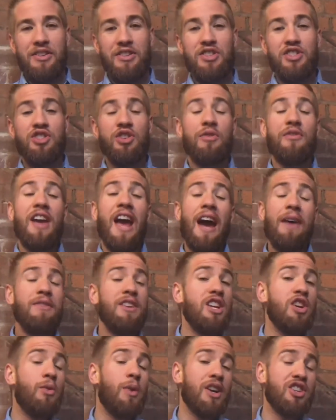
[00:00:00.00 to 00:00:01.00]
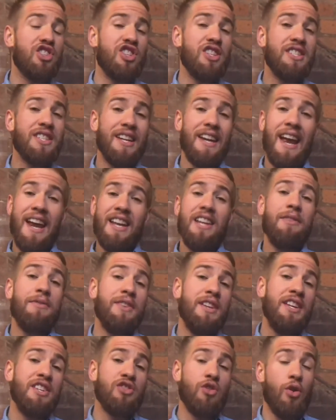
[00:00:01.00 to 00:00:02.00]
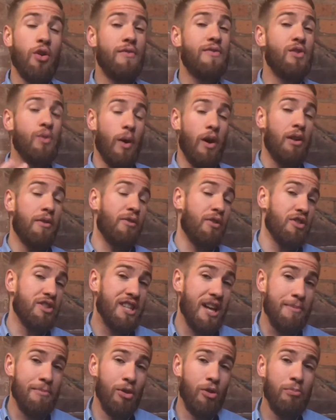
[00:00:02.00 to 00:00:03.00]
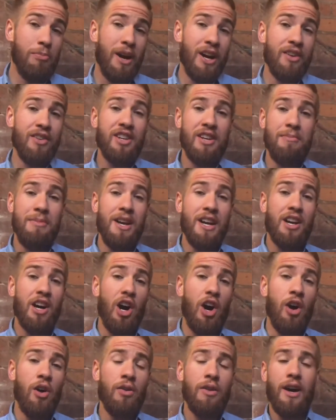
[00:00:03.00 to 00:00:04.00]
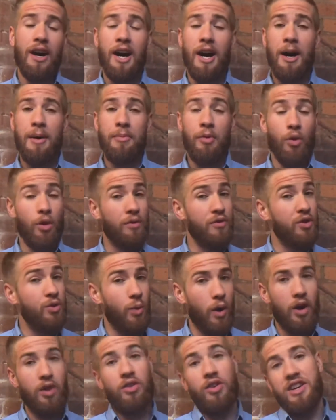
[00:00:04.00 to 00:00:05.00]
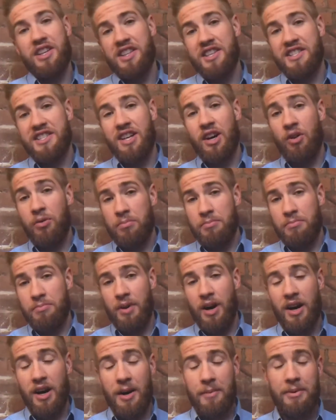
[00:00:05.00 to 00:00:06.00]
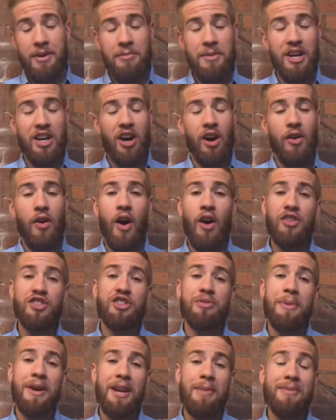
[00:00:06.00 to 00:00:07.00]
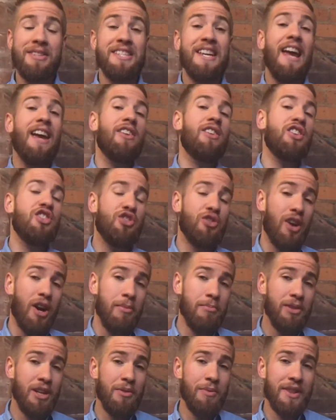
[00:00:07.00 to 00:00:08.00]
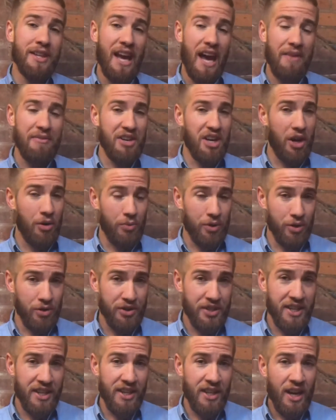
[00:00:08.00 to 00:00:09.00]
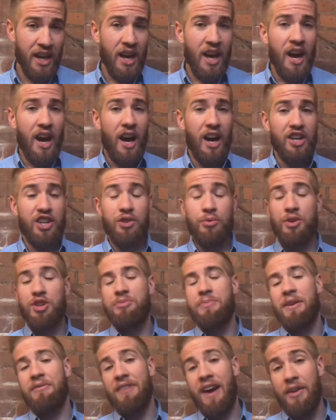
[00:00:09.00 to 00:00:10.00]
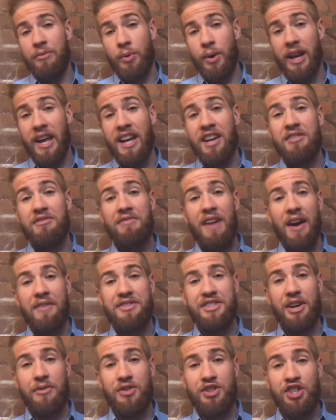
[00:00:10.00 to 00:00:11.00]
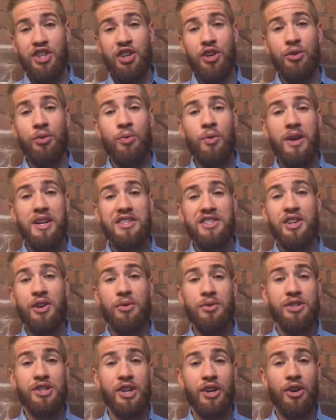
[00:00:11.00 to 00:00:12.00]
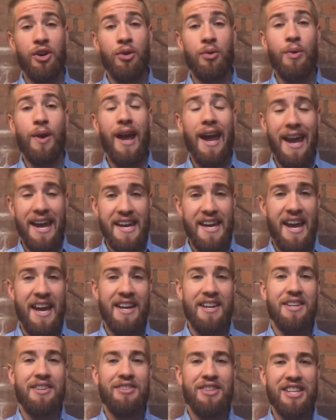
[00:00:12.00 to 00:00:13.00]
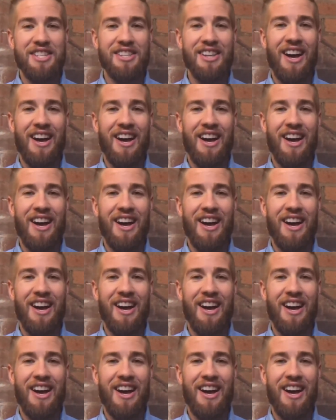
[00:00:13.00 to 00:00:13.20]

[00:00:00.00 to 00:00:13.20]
So if you have any questions on any of these, or if you are a first-time home buyer, give me a call. Or if you are looking to sell, give me a call. Also, my name is Gaelan Trombley with Kavanaugh Realty. You can reach me at 518-572-0088. Thanks a